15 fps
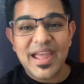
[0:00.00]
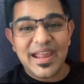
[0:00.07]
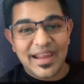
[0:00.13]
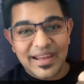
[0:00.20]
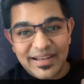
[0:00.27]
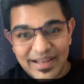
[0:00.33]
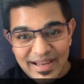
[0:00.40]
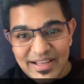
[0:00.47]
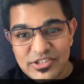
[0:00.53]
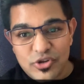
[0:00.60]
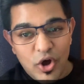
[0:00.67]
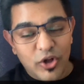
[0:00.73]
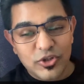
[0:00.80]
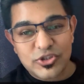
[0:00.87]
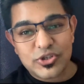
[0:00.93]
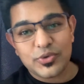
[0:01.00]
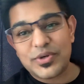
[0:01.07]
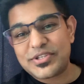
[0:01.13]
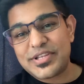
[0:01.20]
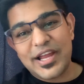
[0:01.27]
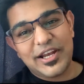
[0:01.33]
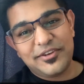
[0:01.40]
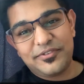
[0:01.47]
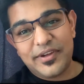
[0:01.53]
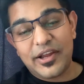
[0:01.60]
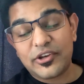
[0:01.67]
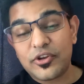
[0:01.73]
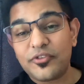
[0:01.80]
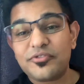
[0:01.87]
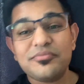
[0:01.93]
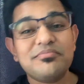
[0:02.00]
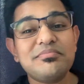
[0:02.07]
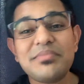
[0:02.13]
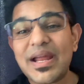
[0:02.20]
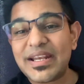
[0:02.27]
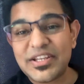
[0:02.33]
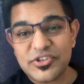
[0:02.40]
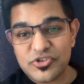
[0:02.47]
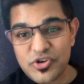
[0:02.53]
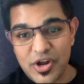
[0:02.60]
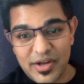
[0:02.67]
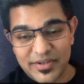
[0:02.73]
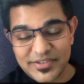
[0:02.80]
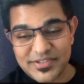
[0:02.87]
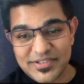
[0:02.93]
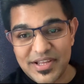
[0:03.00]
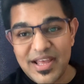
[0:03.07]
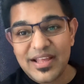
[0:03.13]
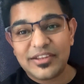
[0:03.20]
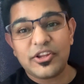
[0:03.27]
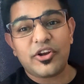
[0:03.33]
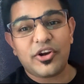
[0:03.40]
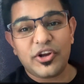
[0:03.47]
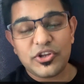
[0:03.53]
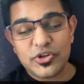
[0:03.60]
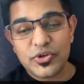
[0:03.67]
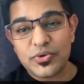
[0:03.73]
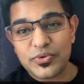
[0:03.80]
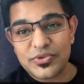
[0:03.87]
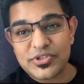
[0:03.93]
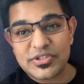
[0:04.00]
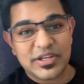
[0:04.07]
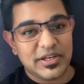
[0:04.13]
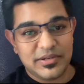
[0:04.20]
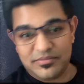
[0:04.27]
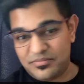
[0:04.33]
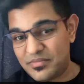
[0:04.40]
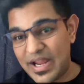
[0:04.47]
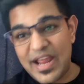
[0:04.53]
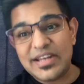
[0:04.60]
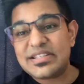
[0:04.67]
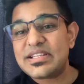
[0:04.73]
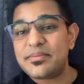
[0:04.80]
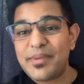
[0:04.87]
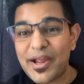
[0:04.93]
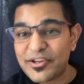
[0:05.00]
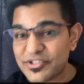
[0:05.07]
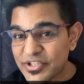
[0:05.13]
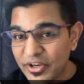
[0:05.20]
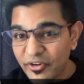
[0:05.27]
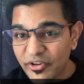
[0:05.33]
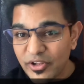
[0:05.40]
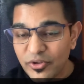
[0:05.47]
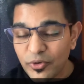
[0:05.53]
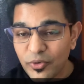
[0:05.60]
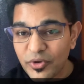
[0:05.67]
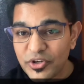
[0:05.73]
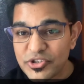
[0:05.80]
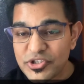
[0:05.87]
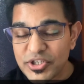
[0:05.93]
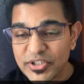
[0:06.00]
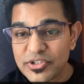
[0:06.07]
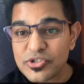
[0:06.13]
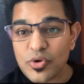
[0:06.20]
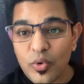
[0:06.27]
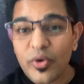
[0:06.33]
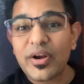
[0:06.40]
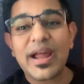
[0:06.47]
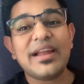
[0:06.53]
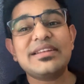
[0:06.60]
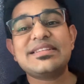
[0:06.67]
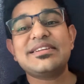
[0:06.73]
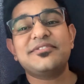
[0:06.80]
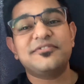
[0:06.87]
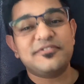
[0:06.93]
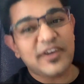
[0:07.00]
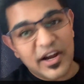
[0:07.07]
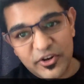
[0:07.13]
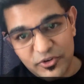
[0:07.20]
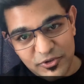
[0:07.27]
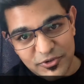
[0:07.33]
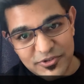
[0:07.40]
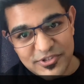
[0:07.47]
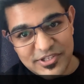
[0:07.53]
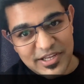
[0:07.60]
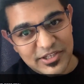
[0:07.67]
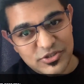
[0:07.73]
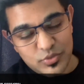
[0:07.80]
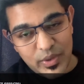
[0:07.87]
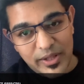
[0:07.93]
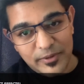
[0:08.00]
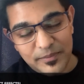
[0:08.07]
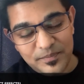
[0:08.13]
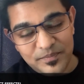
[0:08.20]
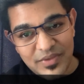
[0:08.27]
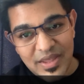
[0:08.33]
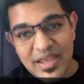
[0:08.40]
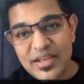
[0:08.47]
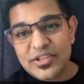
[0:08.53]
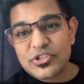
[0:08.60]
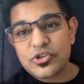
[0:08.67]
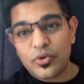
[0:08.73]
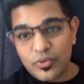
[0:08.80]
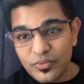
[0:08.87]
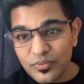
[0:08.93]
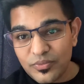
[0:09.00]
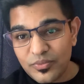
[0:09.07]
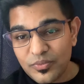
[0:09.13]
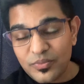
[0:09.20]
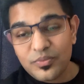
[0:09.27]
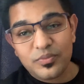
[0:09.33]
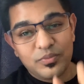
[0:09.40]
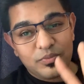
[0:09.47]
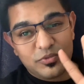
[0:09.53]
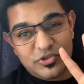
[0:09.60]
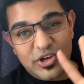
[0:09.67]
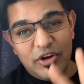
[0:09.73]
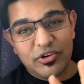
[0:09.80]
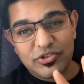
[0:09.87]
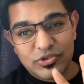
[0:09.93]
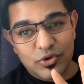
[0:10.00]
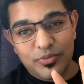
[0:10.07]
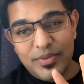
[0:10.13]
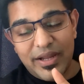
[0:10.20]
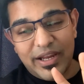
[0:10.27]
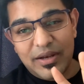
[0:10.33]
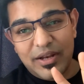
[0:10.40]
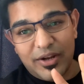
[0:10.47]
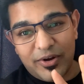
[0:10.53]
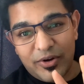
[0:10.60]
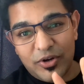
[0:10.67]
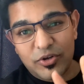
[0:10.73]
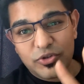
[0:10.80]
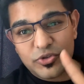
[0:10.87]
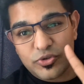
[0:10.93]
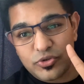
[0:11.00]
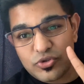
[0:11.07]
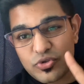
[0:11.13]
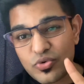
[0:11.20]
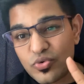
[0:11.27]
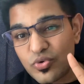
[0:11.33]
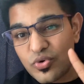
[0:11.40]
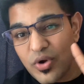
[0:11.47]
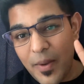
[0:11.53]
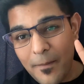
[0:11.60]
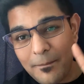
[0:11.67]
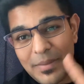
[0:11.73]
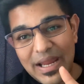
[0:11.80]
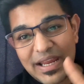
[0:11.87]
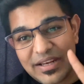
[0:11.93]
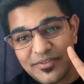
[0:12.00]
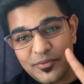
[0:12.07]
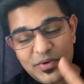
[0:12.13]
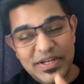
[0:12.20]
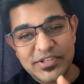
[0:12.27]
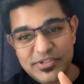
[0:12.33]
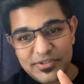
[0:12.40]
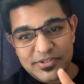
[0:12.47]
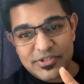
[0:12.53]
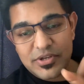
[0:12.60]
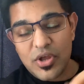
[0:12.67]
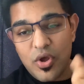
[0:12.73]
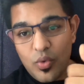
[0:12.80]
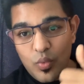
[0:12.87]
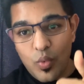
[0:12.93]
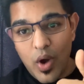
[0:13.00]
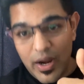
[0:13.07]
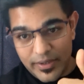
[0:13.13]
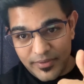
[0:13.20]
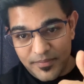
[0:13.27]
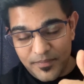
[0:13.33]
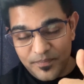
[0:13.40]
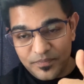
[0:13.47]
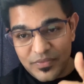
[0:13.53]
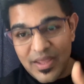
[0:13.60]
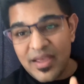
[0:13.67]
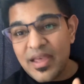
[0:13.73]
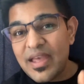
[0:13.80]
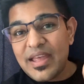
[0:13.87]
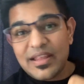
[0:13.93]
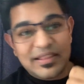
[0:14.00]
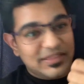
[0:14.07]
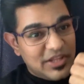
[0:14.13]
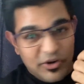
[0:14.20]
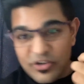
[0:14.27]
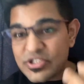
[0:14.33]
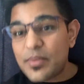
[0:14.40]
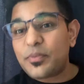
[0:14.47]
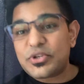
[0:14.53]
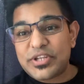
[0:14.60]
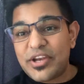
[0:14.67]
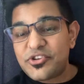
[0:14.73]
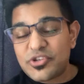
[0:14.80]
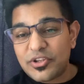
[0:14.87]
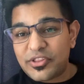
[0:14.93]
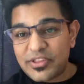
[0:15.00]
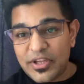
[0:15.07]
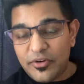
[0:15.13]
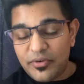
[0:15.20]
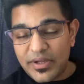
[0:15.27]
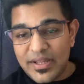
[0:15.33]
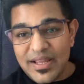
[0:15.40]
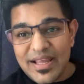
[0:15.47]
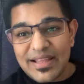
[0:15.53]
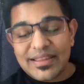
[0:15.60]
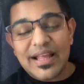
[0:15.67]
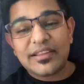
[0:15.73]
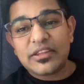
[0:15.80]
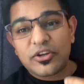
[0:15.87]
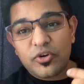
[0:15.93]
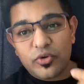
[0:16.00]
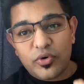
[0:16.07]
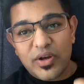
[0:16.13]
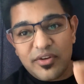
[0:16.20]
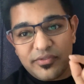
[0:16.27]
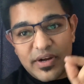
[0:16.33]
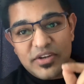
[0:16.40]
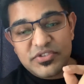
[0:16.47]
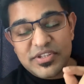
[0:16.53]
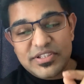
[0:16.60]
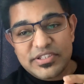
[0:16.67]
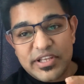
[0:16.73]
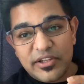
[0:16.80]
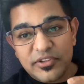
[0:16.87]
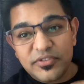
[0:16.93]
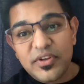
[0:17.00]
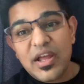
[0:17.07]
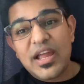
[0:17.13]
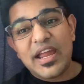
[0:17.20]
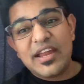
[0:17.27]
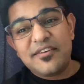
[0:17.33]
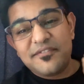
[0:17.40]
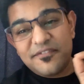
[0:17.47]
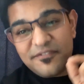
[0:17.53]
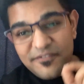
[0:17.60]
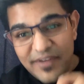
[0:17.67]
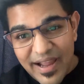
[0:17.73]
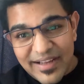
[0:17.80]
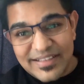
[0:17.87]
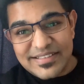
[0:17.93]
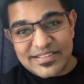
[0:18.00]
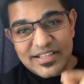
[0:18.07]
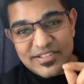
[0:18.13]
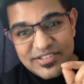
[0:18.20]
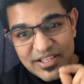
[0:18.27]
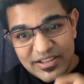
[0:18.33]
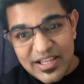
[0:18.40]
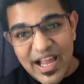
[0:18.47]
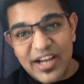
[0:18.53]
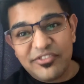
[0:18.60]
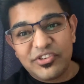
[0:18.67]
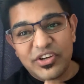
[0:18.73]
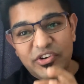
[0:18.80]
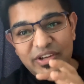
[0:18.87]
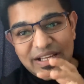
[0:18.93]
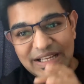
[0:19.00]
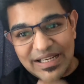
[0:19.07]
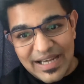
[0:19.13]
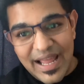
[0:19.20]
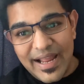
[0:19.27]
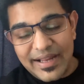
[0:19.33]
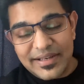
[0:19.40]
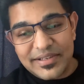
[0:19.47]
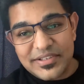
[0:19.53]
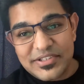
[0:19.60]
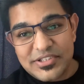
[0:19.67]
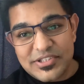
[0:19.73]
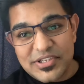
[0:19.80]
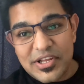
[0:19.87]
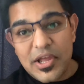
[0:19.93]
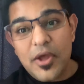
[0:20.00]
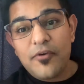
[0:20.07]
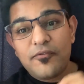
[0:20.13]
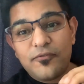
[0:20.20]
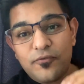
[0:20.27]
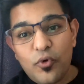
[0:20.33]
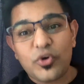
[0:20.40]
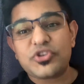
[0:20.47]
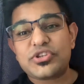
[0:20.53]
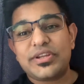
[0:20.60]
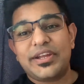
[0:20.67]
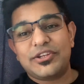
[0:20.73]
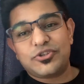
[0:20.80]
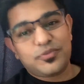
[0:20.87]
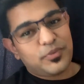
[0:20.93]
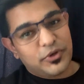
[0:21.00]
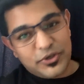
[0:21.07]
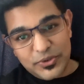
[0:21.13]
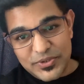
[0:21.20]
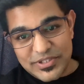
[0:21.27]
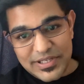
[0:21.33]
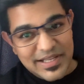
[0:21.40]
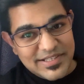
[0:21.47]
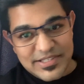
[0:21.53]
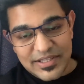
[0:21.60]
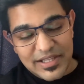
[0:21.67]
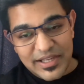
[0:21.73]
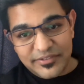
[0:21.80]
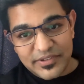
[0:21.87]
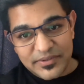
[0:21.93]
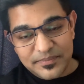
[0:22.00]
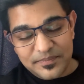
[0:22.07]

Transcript: It is also a side effect of many drugs that are used in antibacterial origins or antivirals as well. So, xerostomia can occur due to 2 main reasons. One, there is a potential theory that the coronavirus itself infects the salivary glands, forcing it to produce less saliva.